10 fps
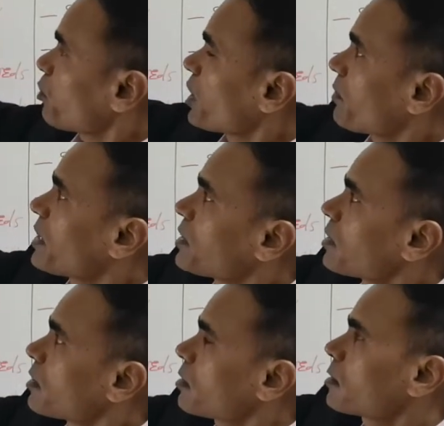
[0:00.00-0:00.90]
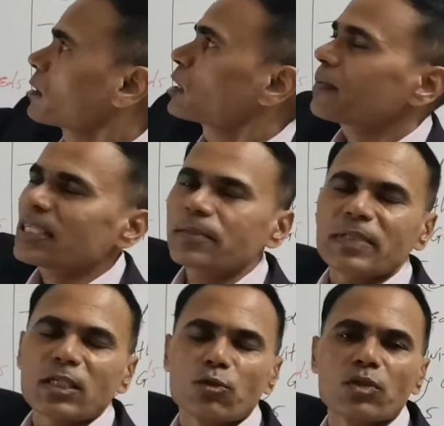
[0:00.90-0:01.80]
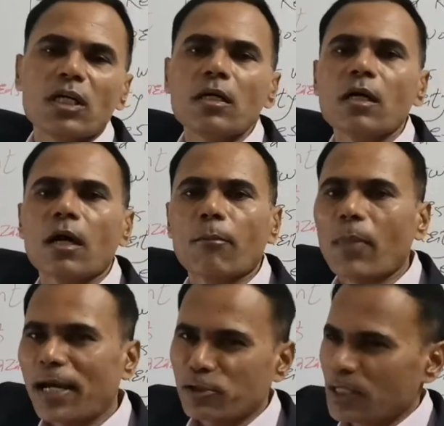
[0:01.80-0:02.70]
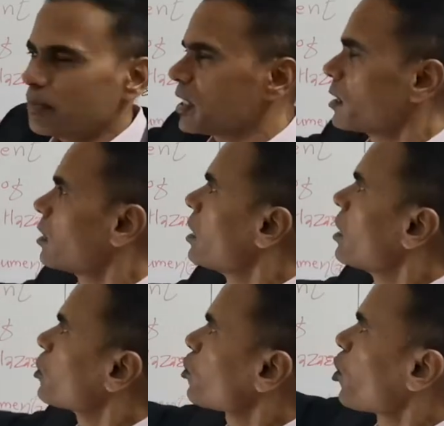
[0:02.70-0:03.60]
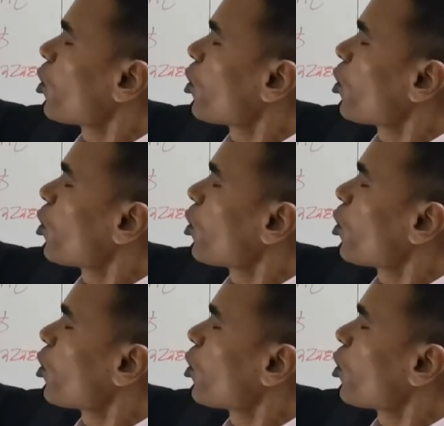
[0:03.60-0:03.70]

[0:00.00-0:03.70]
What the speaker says: unique features specific to the biosafety. So